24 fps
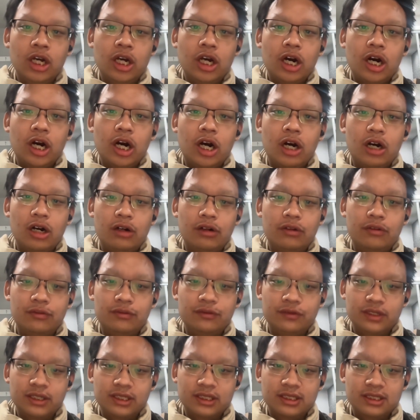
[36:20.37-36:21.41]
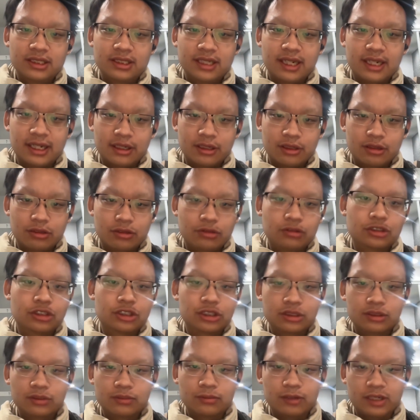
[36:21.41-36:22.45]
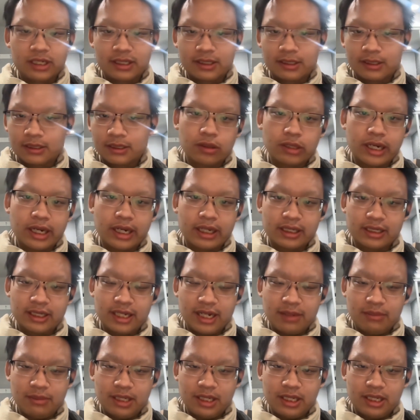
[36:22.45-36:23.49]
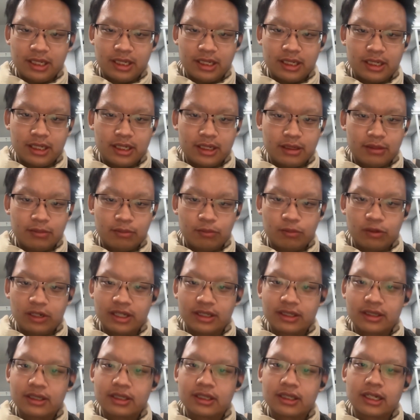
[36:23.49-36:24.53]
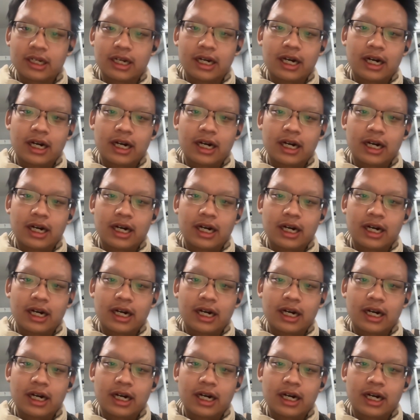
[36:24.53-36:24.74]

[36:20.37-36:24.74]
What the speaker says: of state collusion with academia, with